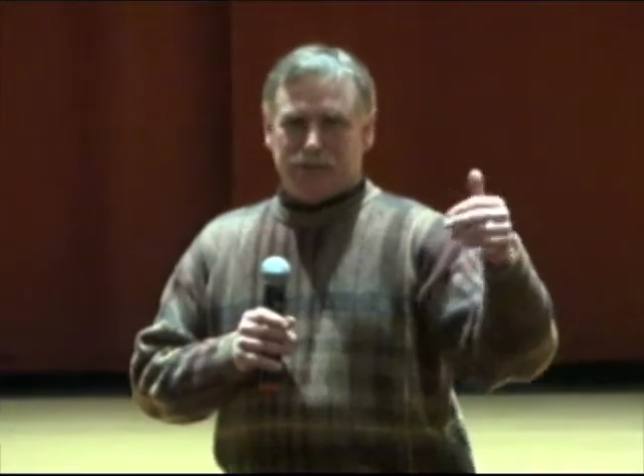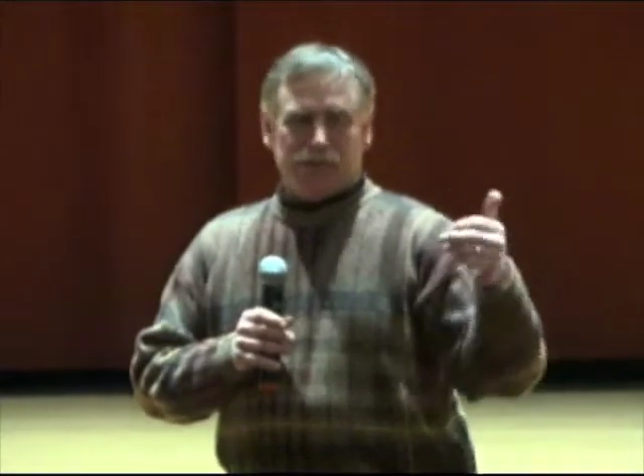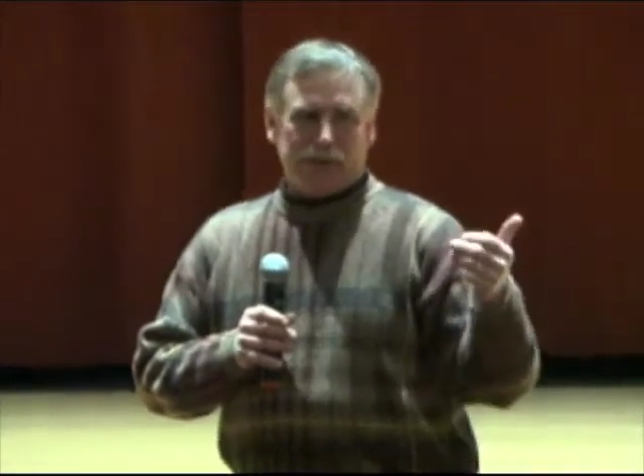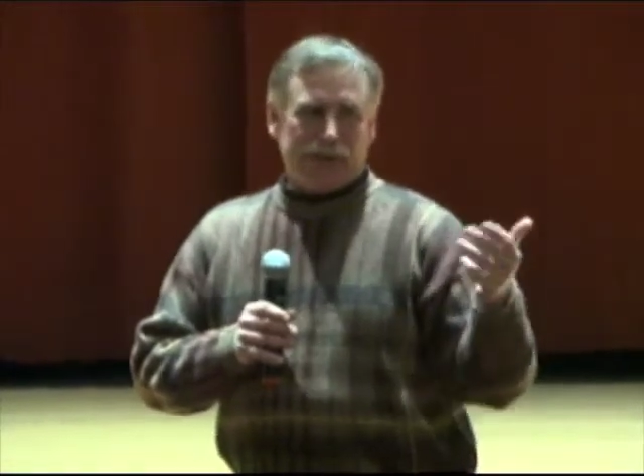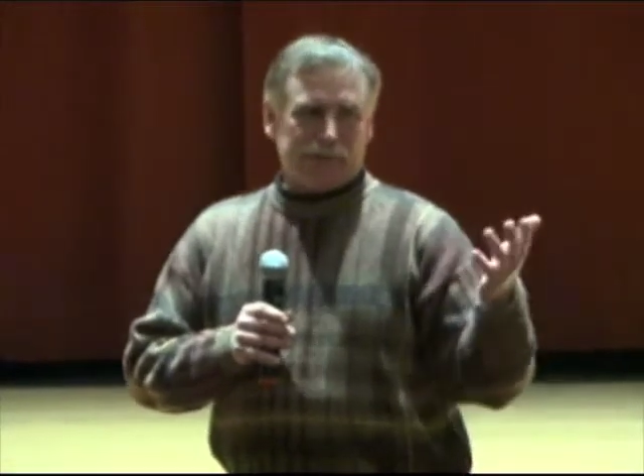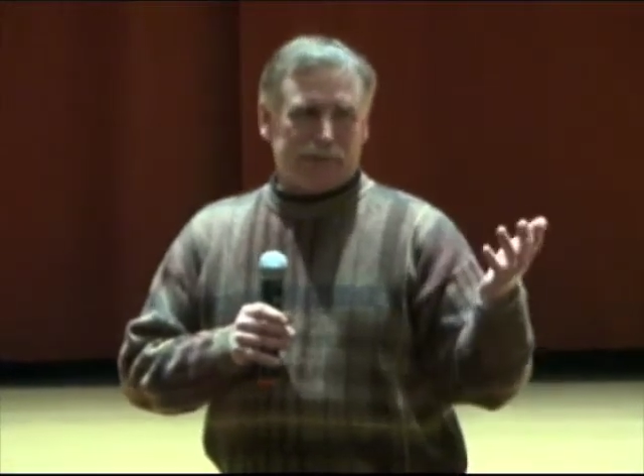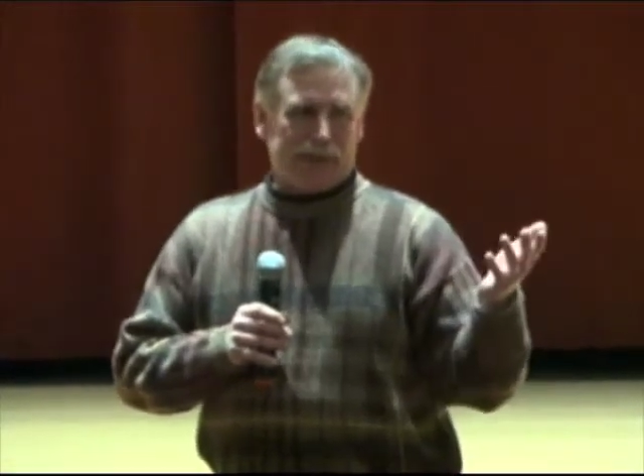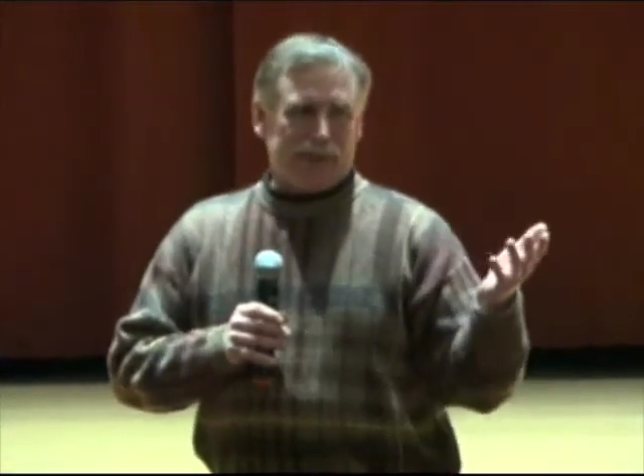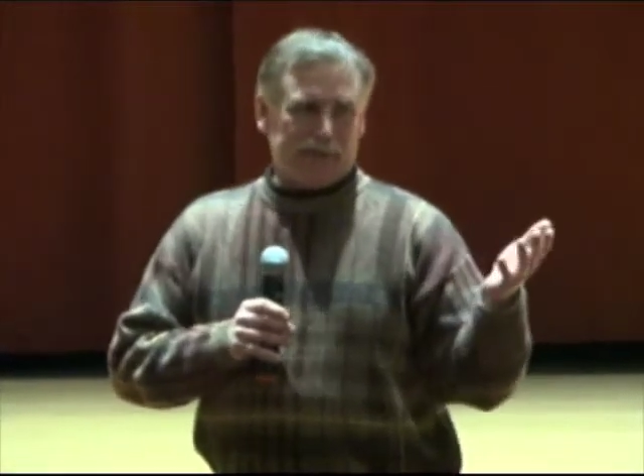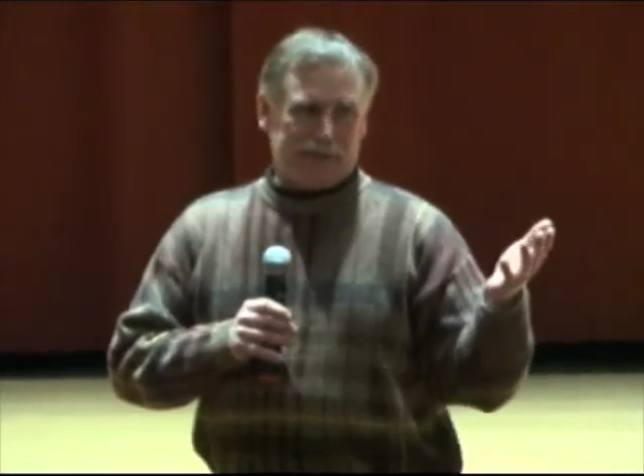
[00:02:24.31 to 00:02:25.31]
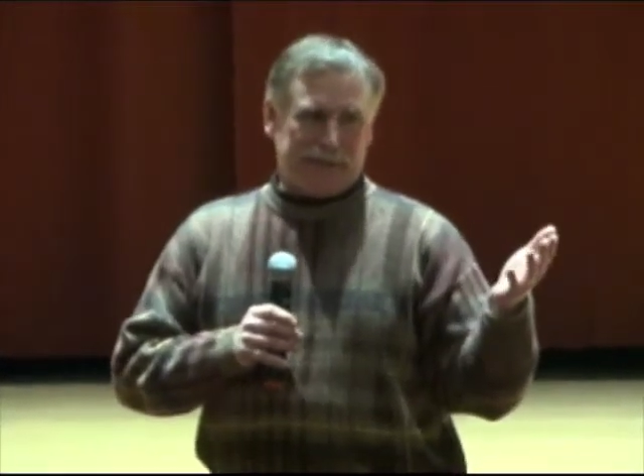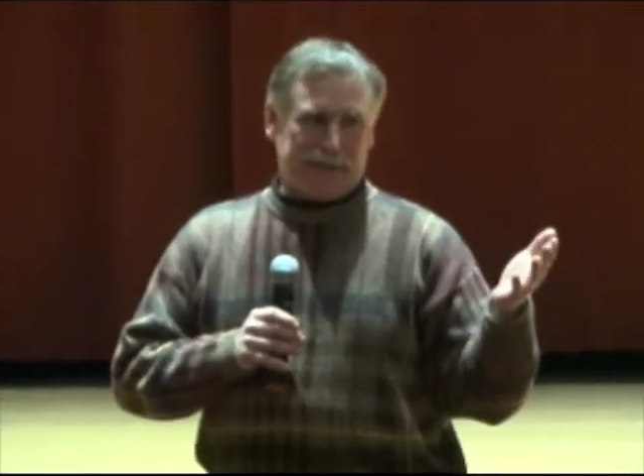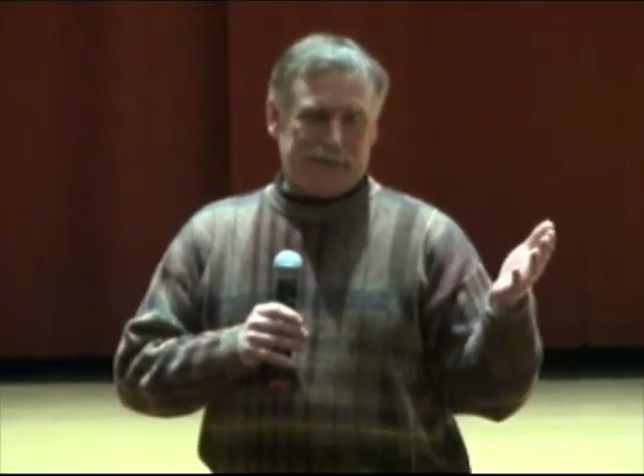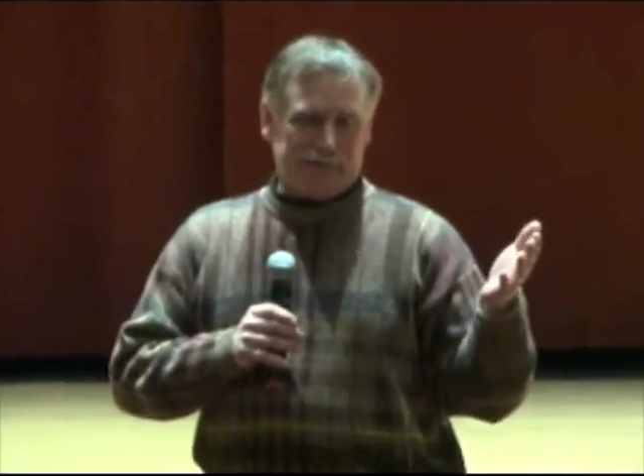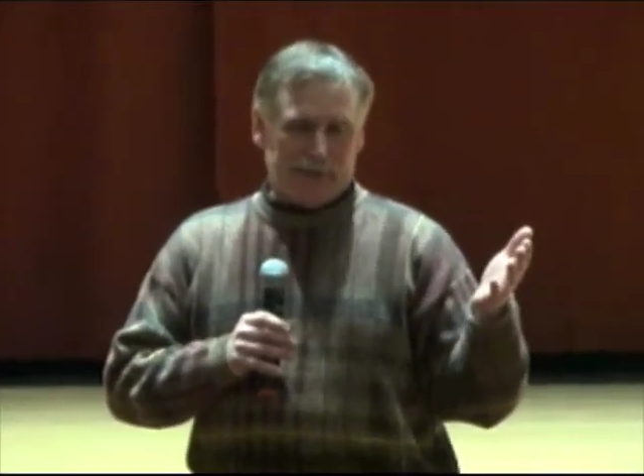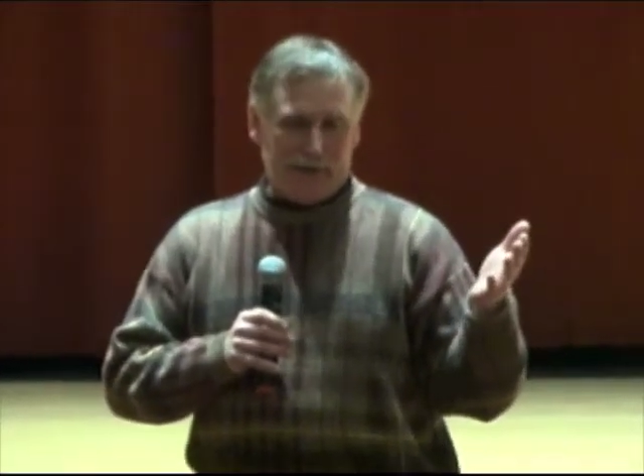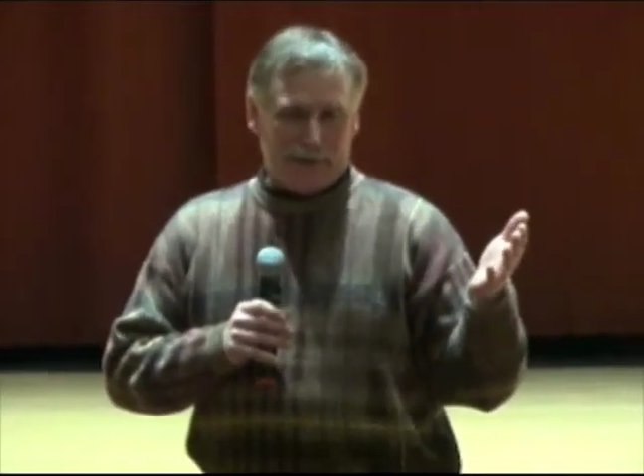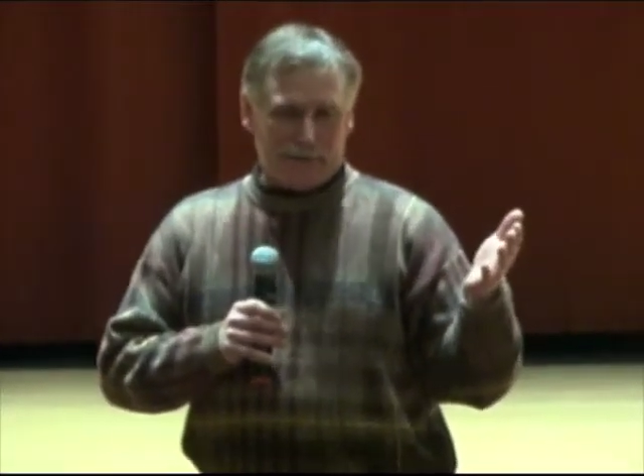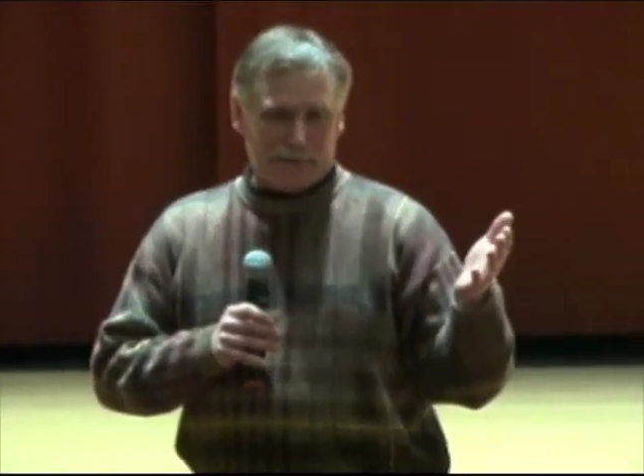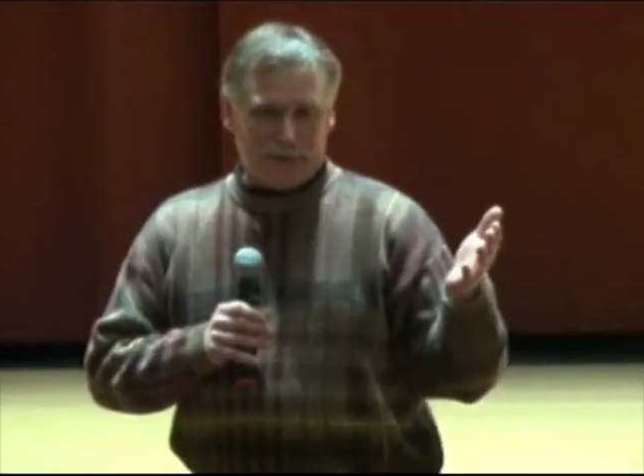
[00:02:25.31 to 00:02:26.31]
no transportation
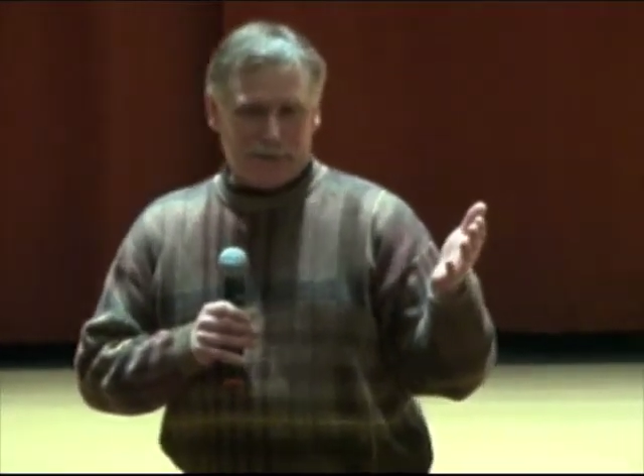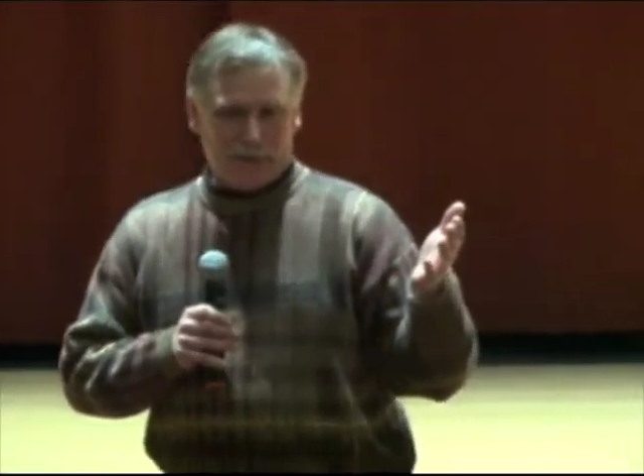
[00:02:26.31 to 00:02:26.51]
involved.